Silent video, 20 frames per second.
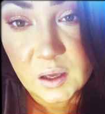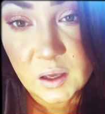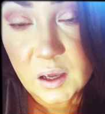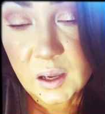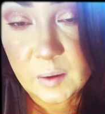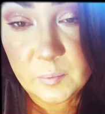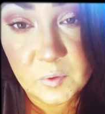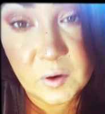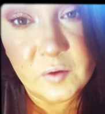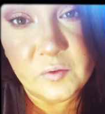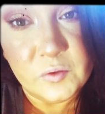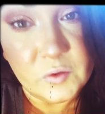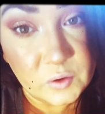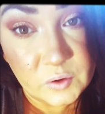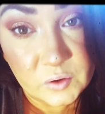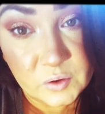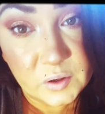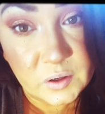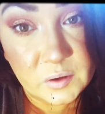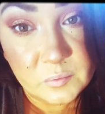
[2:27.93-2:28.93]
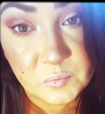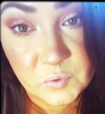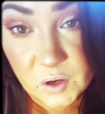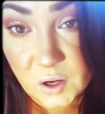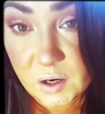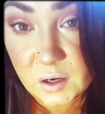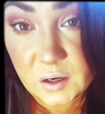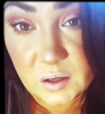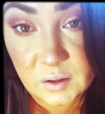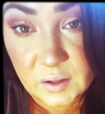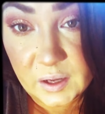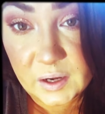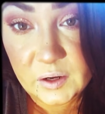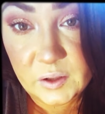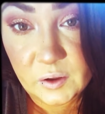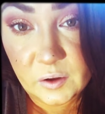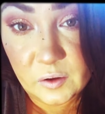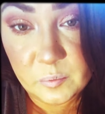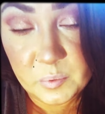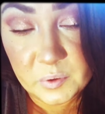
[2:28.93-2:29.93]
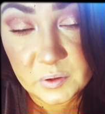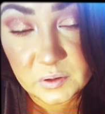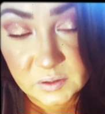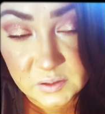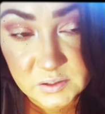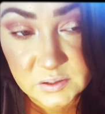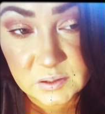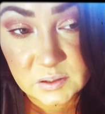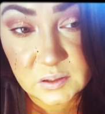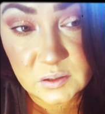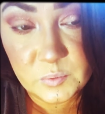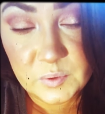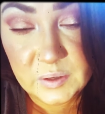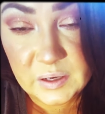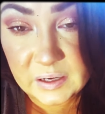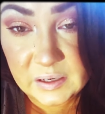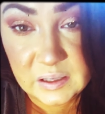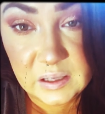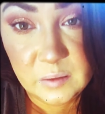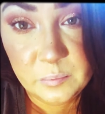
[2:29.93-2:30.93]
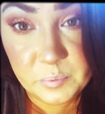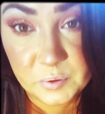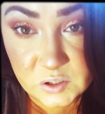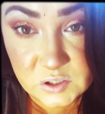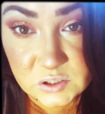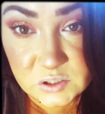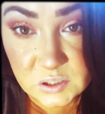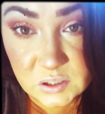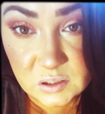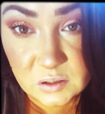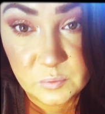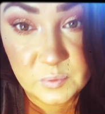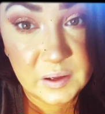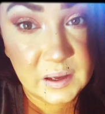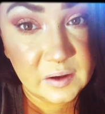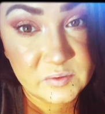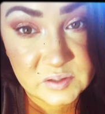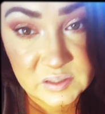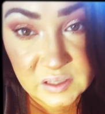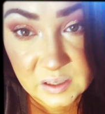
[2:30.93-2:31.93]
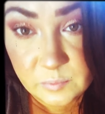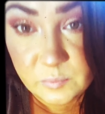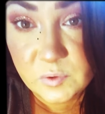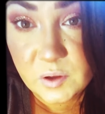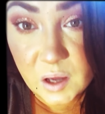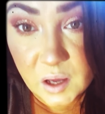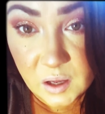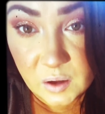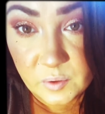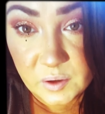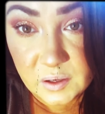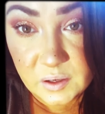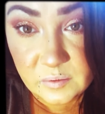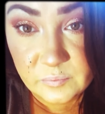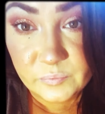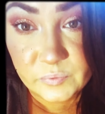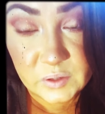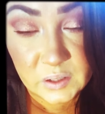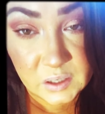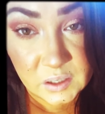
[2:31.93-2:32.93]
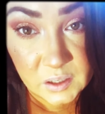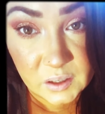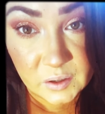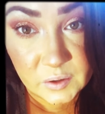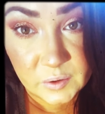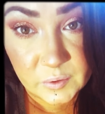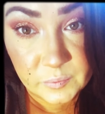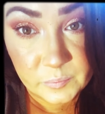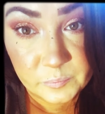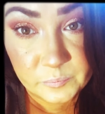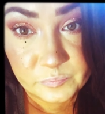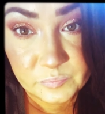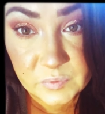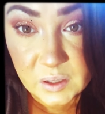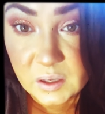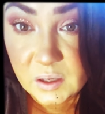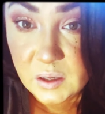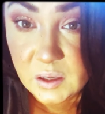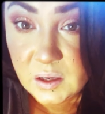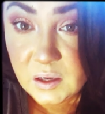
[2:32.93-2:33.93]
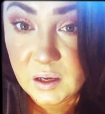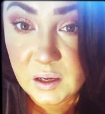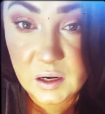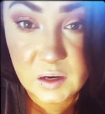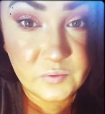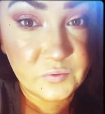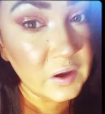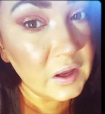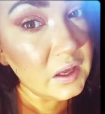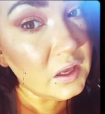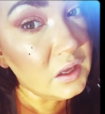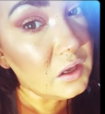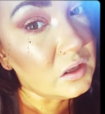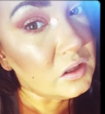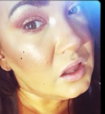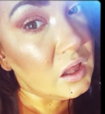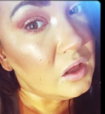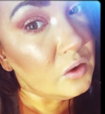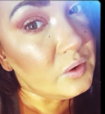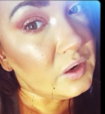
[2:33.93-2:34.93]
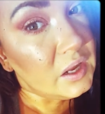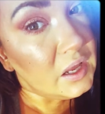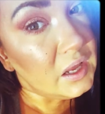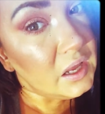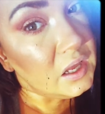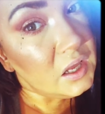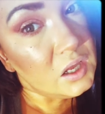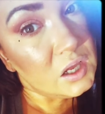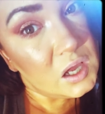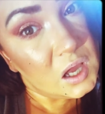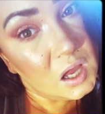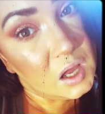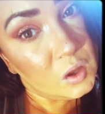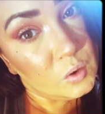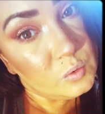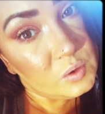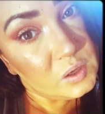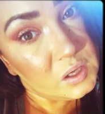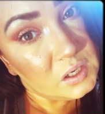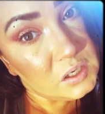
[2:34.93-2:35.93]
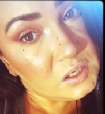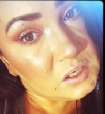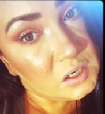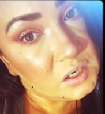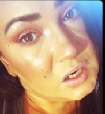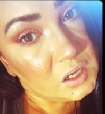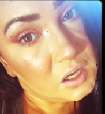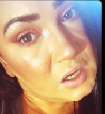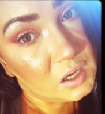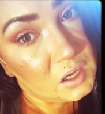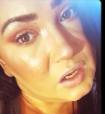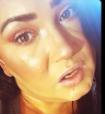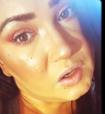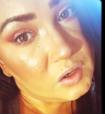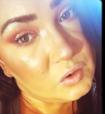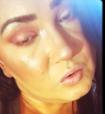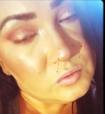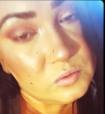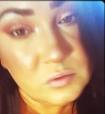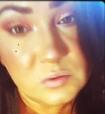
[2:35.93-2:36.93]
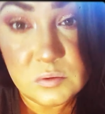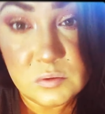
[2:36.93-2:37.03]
I'm not feeling good. I'm not going to lie to y'all. But listen, we got to keep pushing. We have to keep going, you know? And if I ain't glowing, I ain't going, you know?